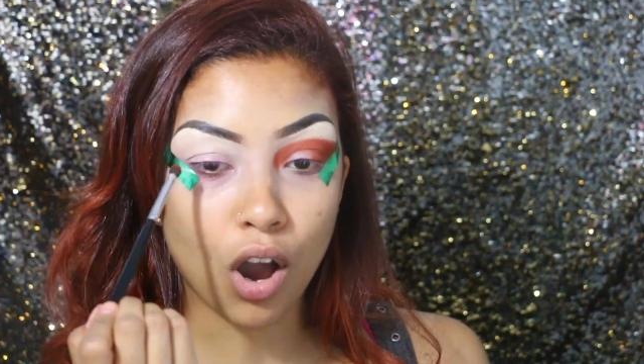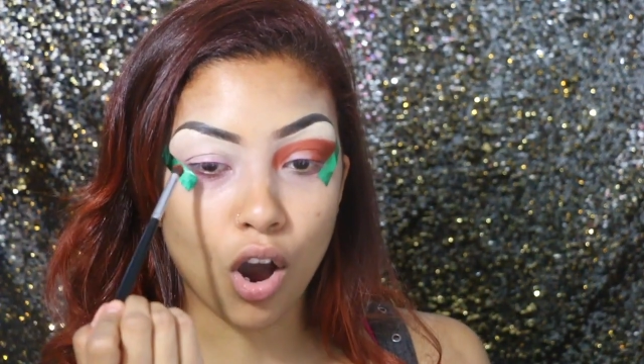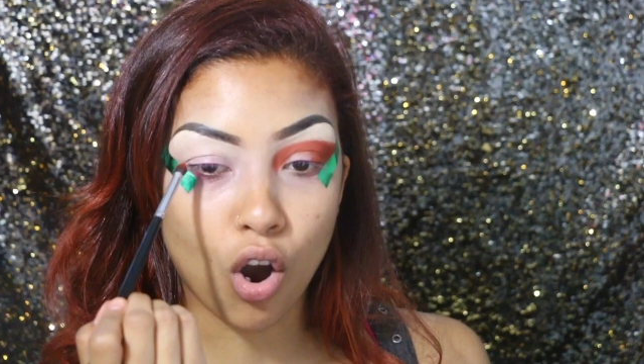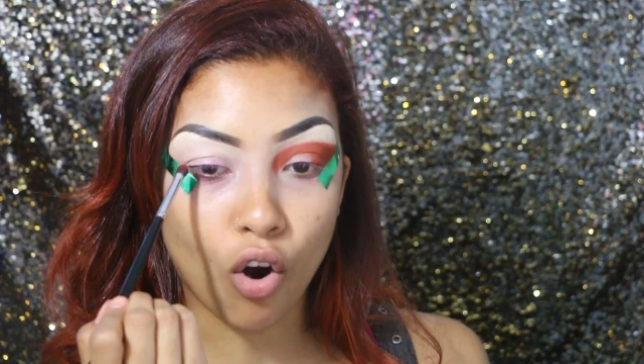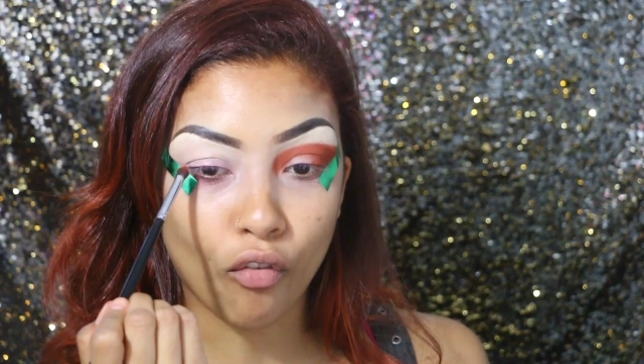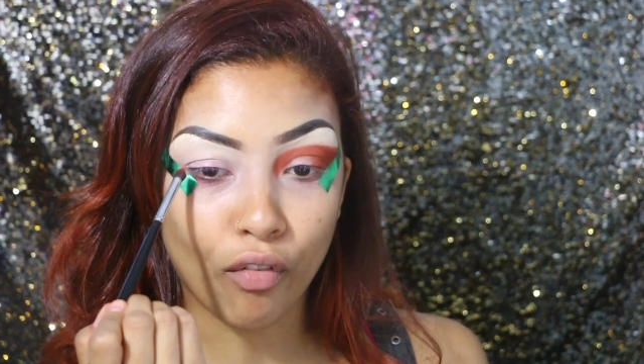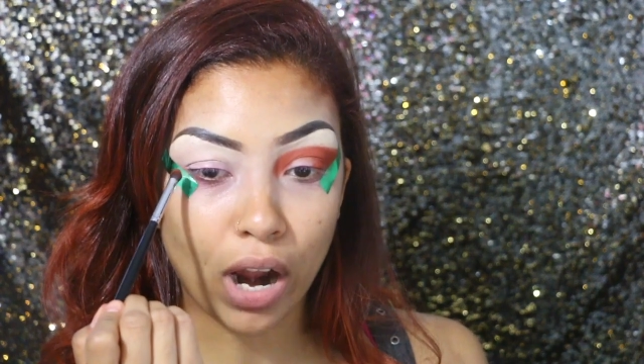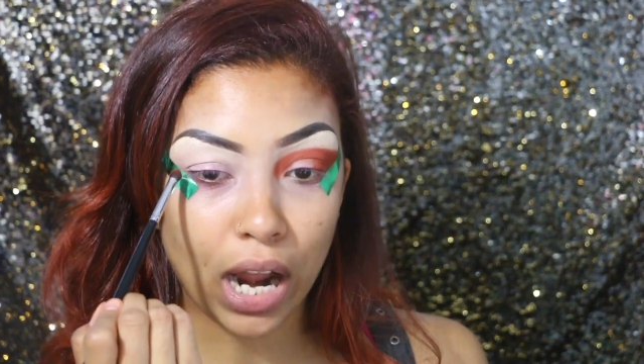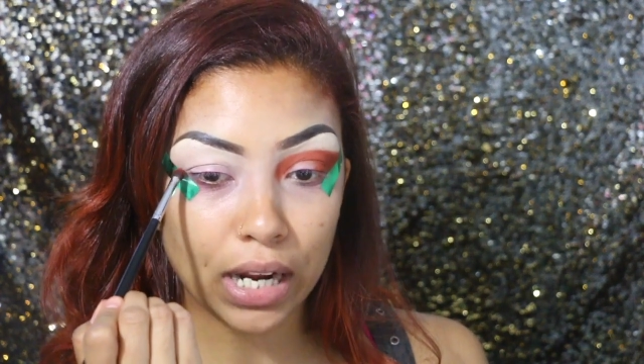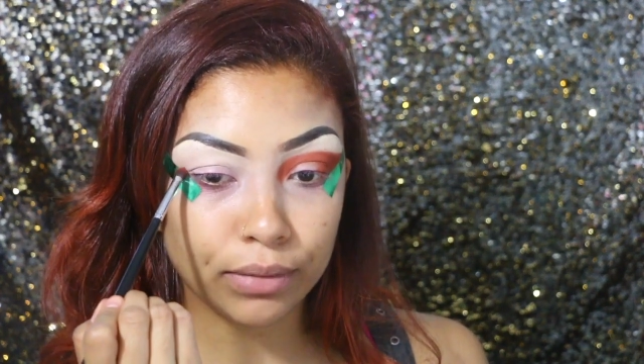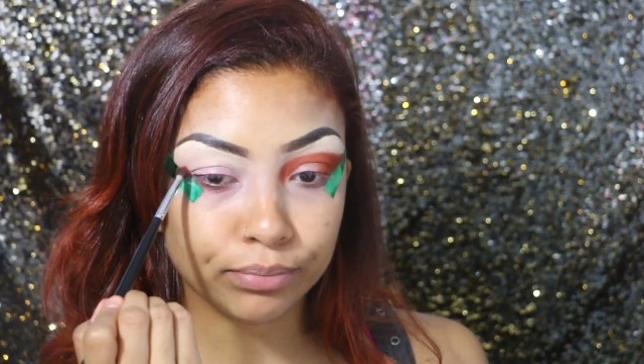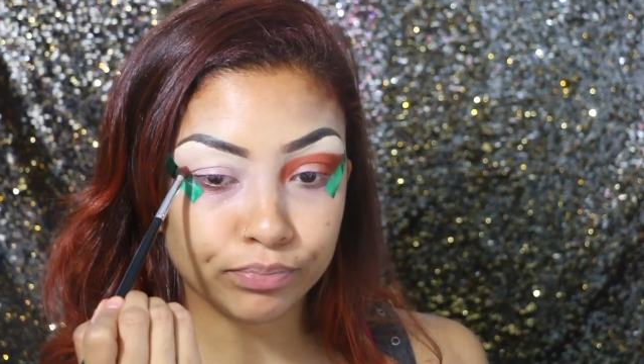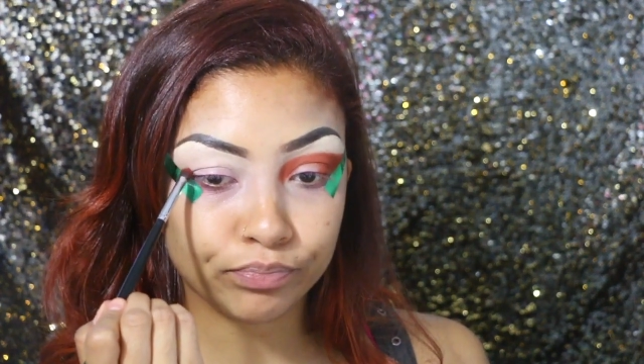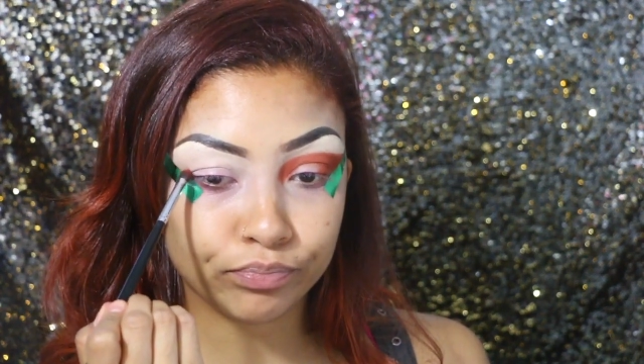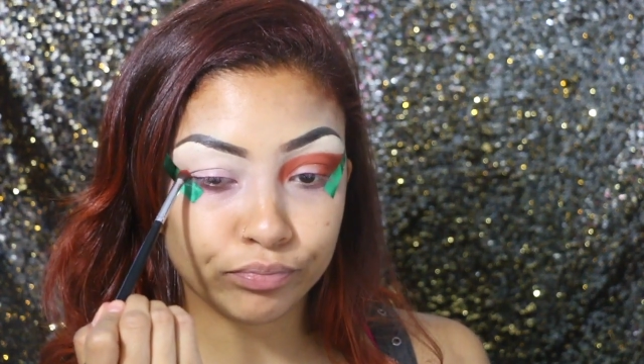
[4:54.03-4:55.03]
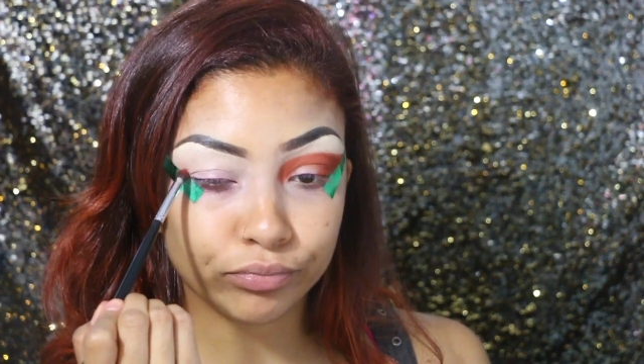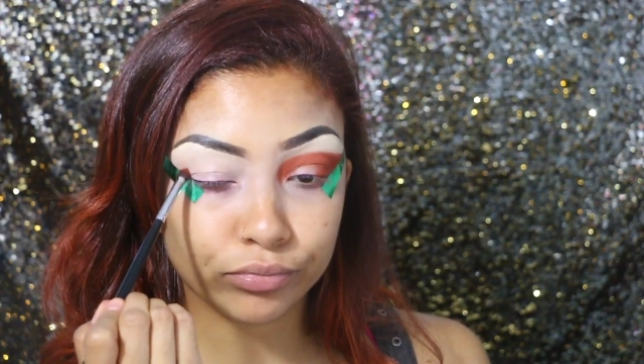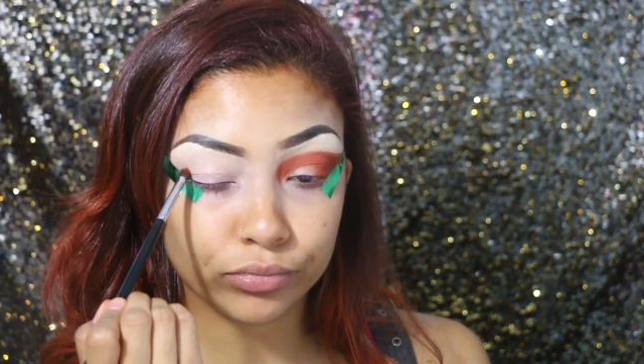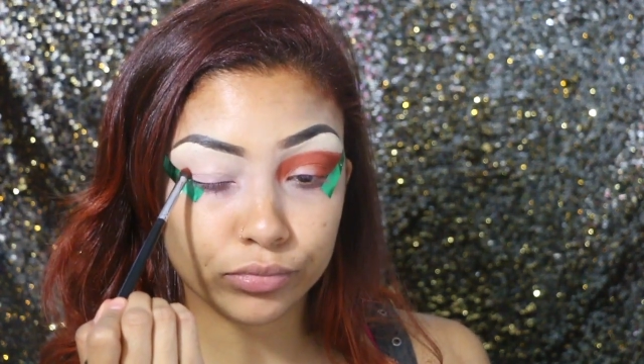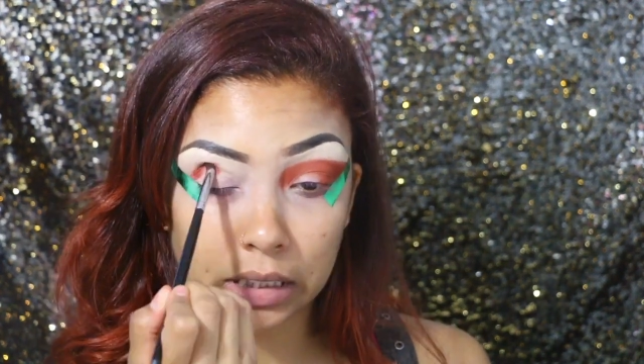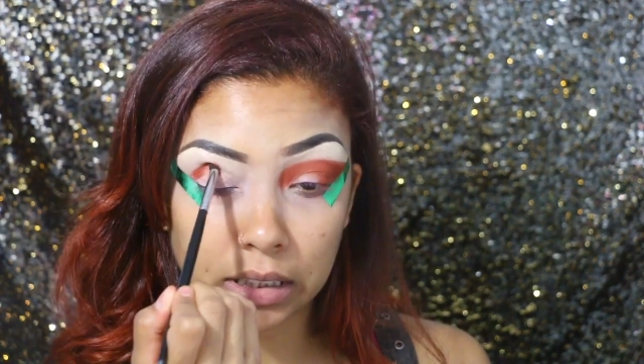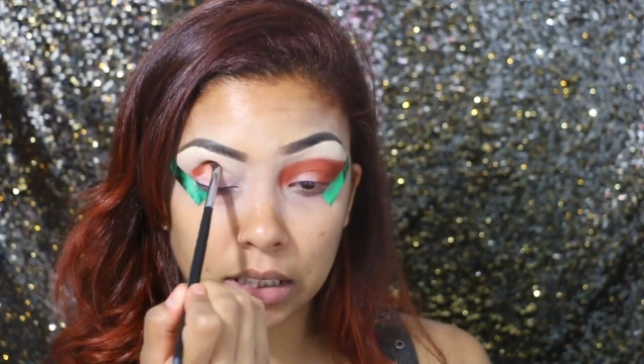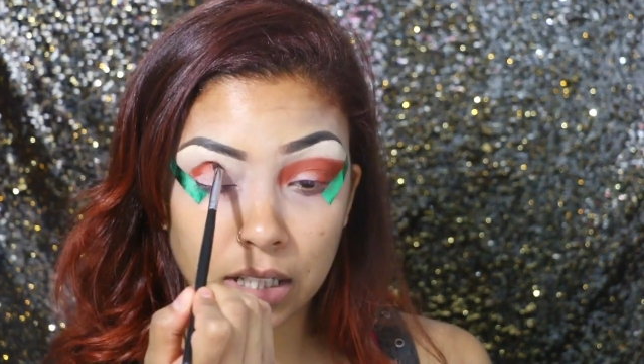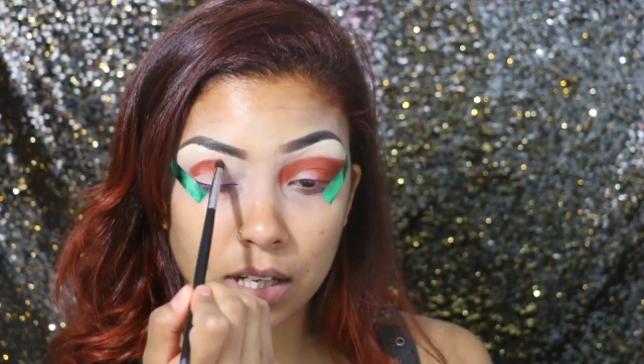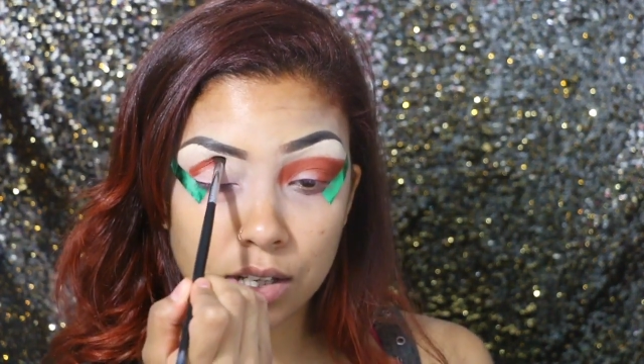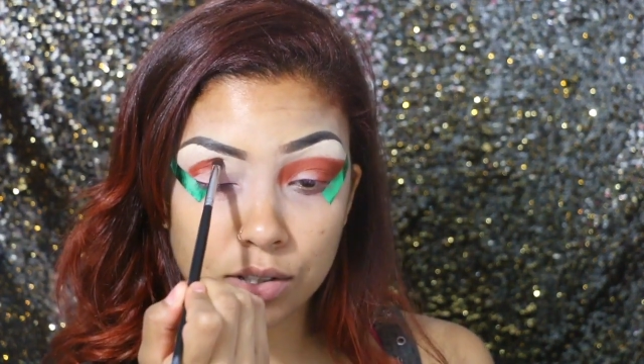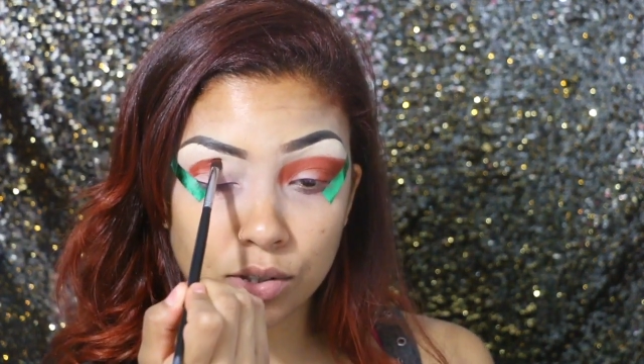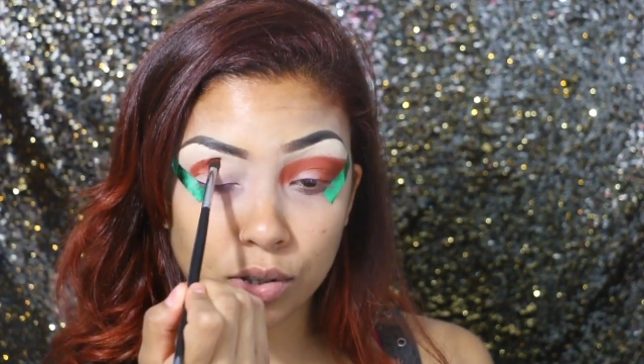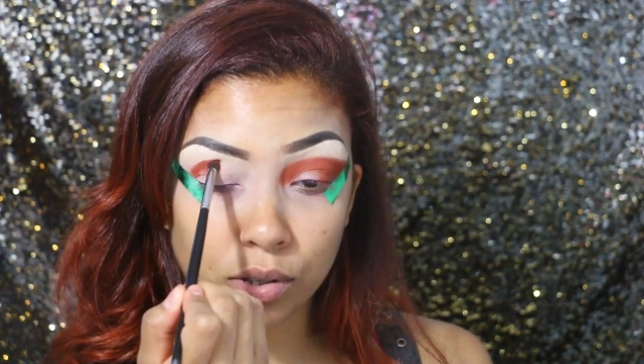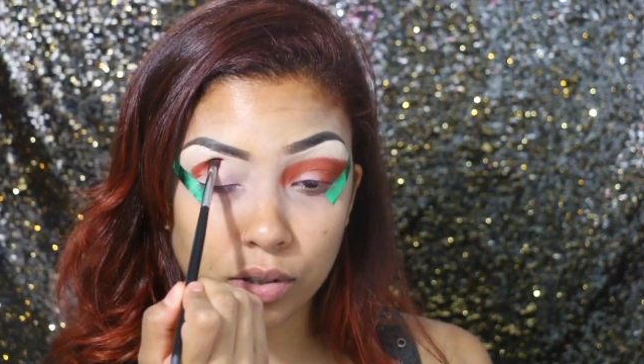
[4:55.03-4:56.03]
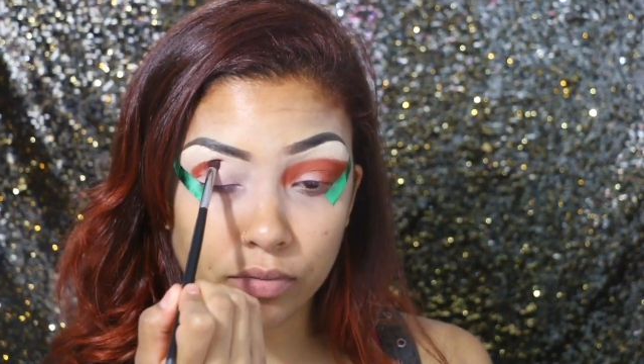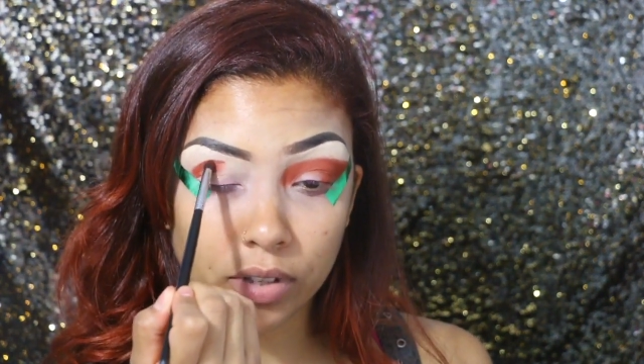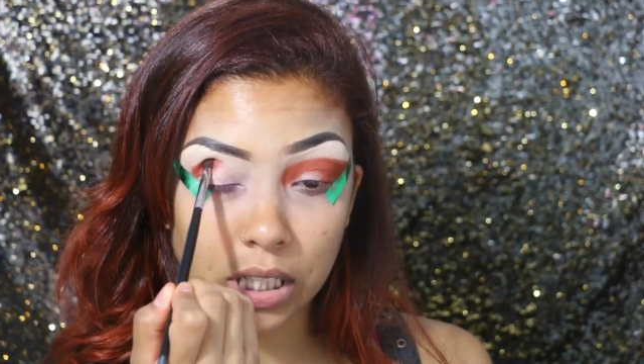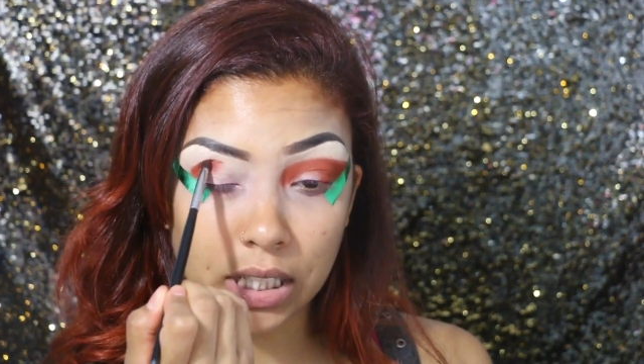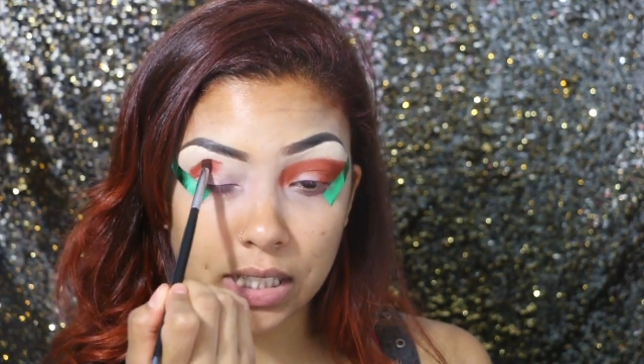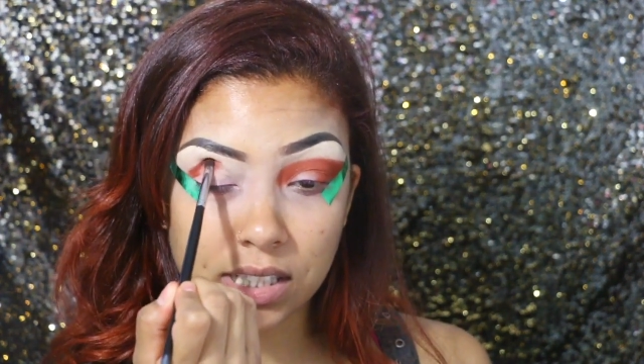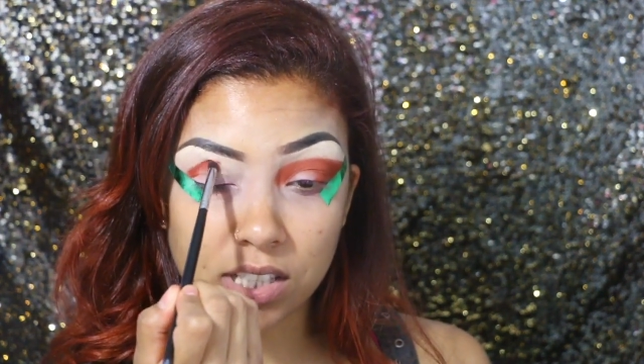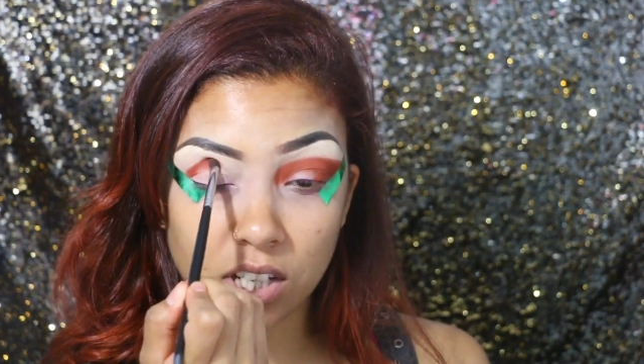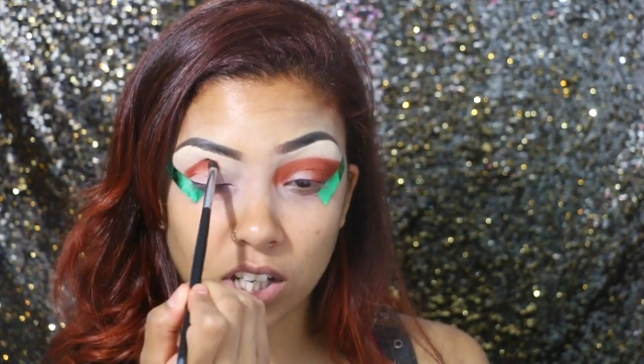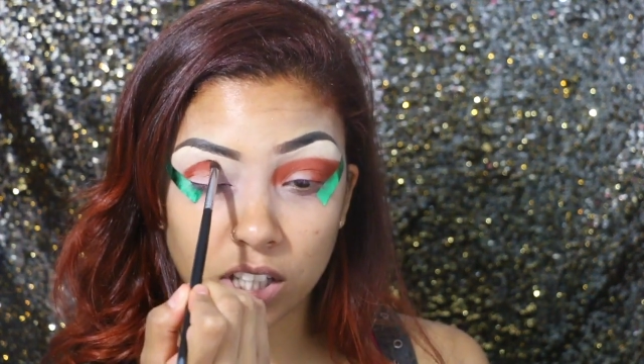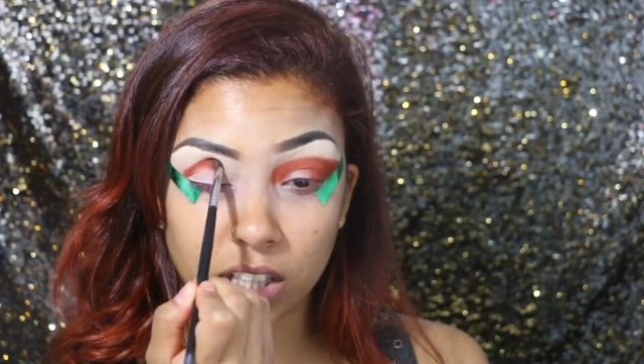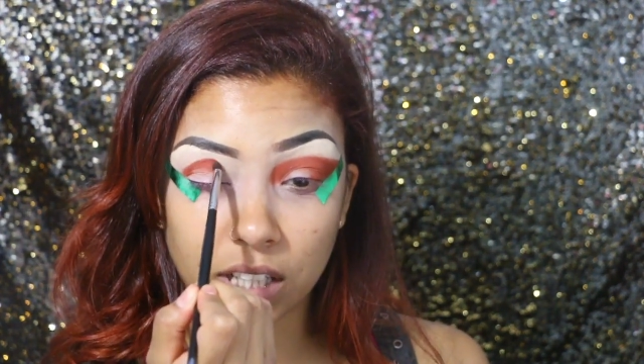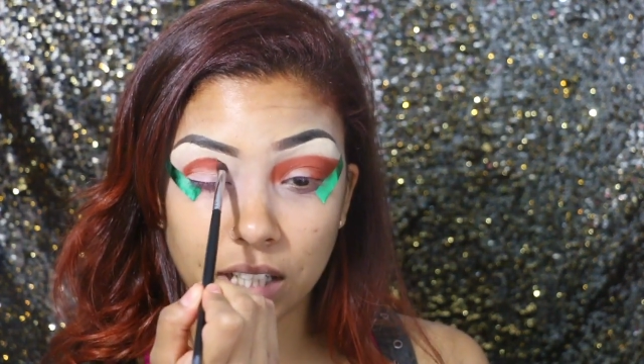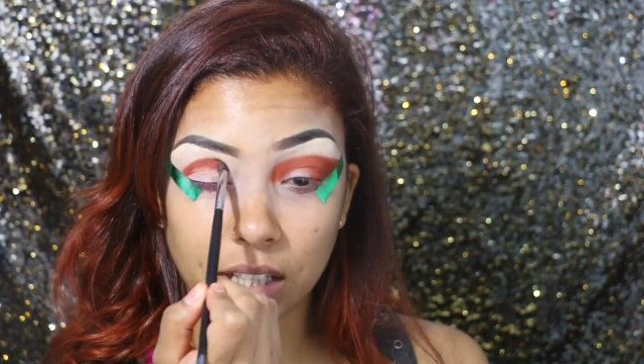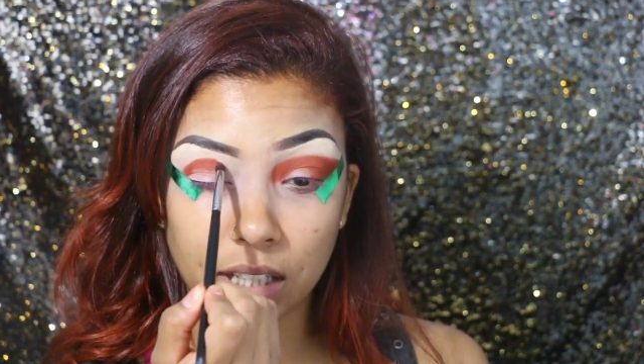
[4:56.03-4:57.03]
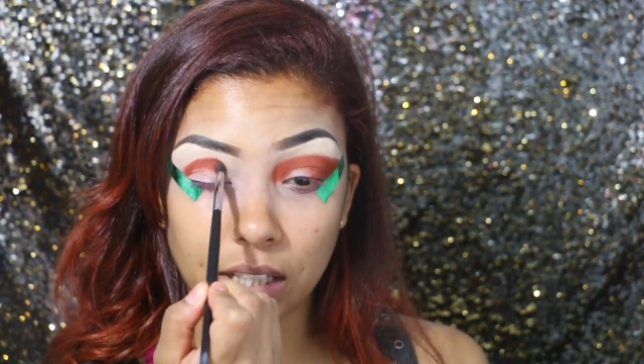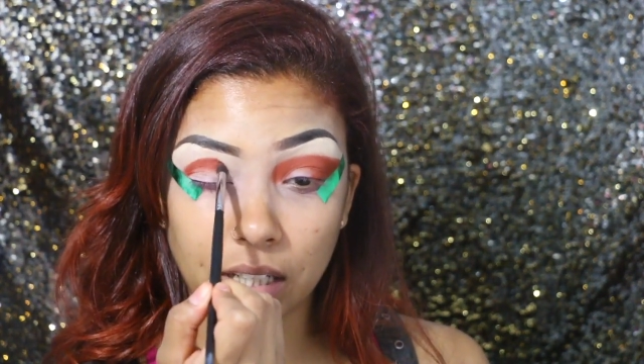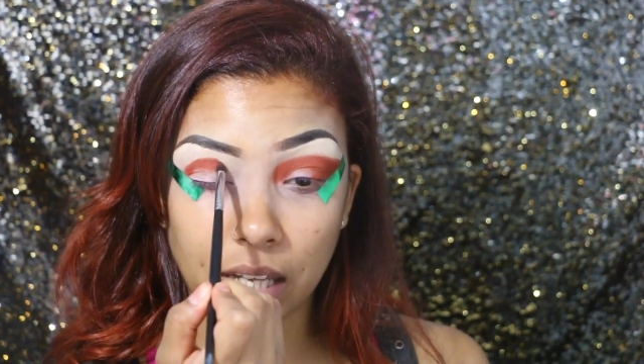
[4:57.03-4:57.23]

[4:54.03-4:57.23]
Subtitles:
All right, so you can really tuck it in.